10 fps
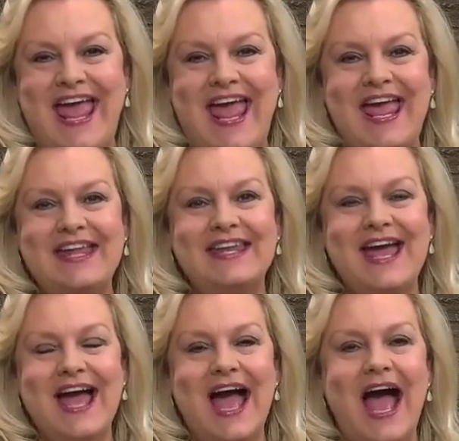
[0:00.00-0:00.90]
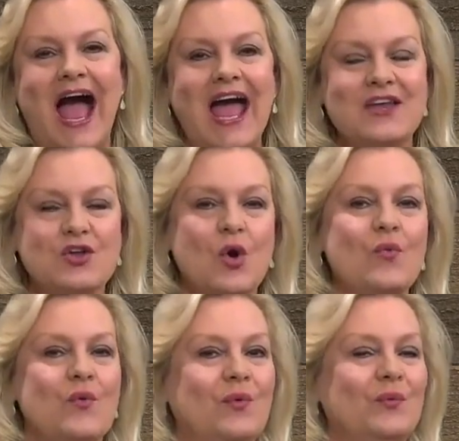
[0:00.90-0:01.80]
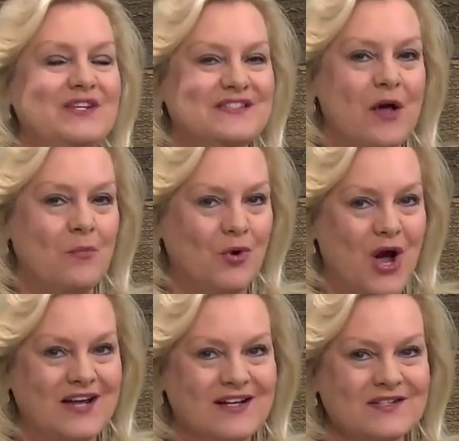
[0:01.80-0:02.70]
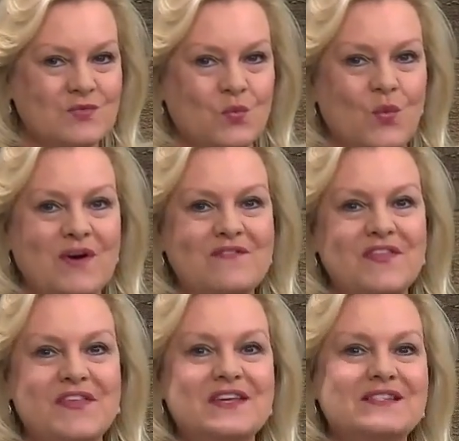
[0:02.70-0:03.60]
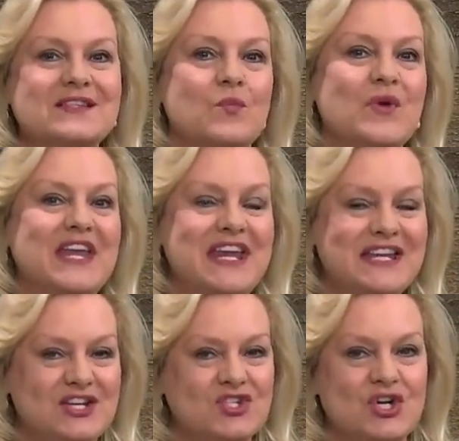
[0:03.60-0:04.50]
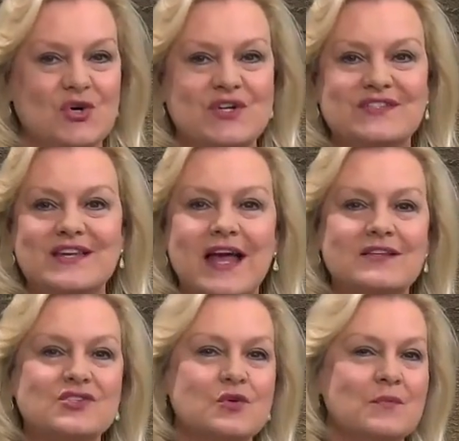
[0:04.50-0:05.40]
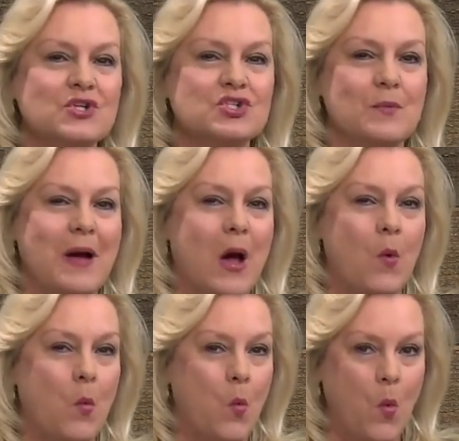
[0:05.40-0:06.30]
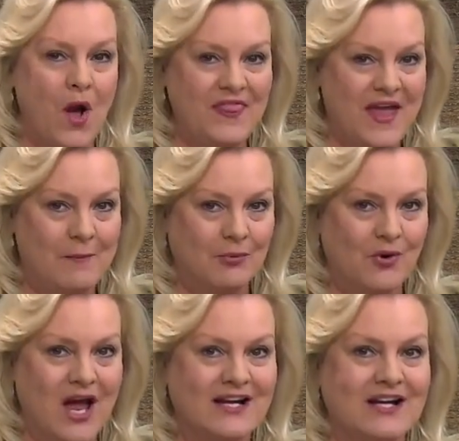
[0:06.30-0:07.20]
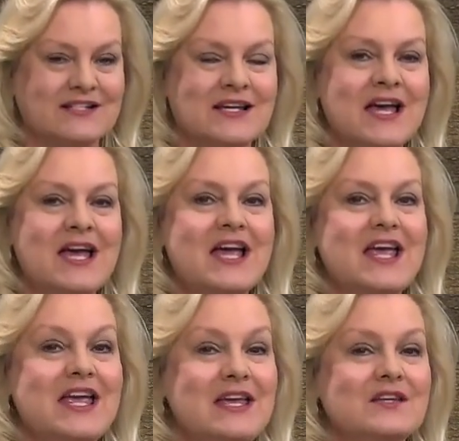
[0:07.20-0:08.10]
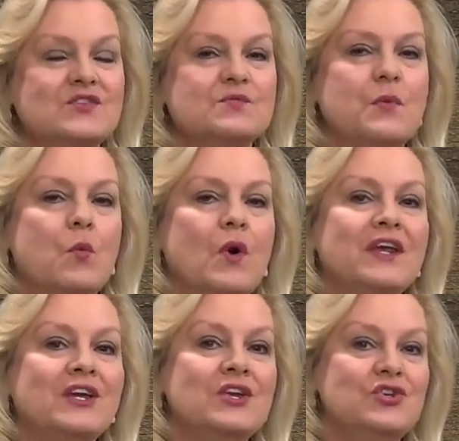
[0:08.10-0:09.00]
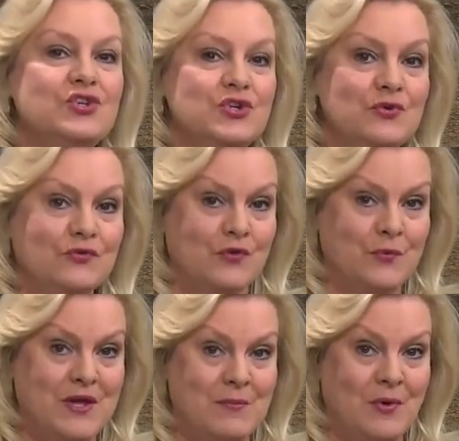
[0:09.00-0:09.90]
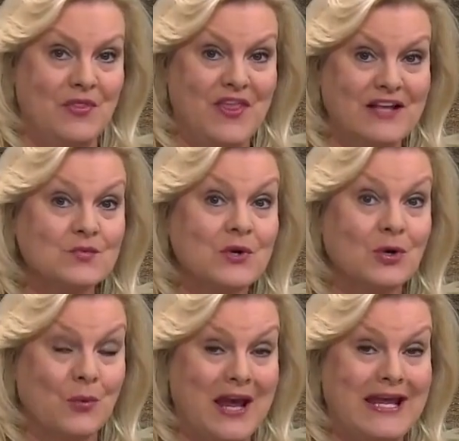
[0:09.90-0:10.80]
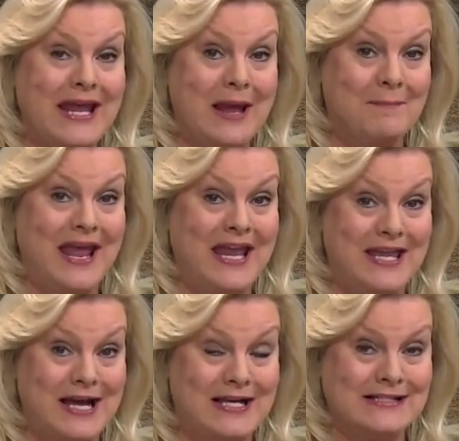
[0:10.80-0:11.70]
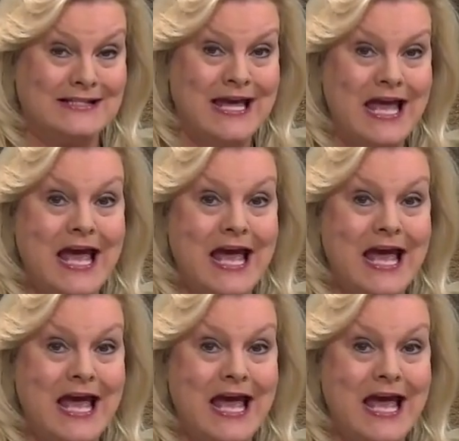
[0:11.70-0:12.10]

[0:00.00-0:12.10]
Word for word: And I know that when we sell product, one of the things that we need to share is not so much about what that product is, but what it can do for people. That's what a great campaign does.